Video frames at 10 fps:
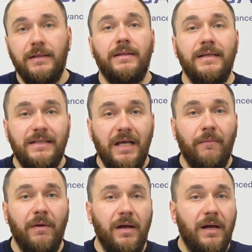this
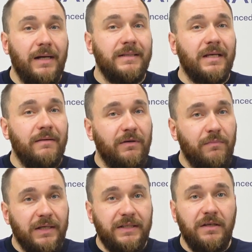time as a
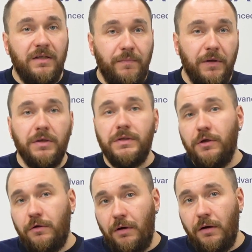Modbus TCP
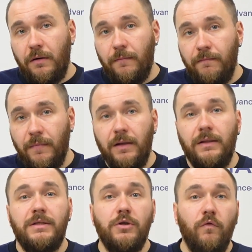server.
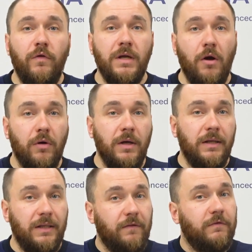That's all for now.
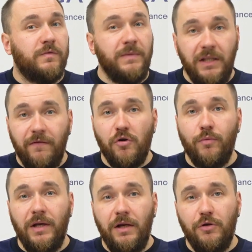That was Dmitry
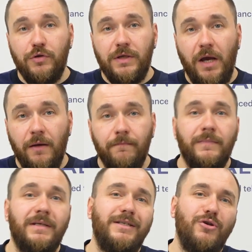from Galileosky.
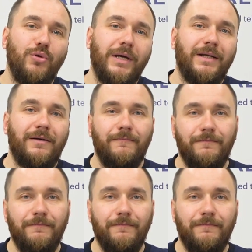See you later.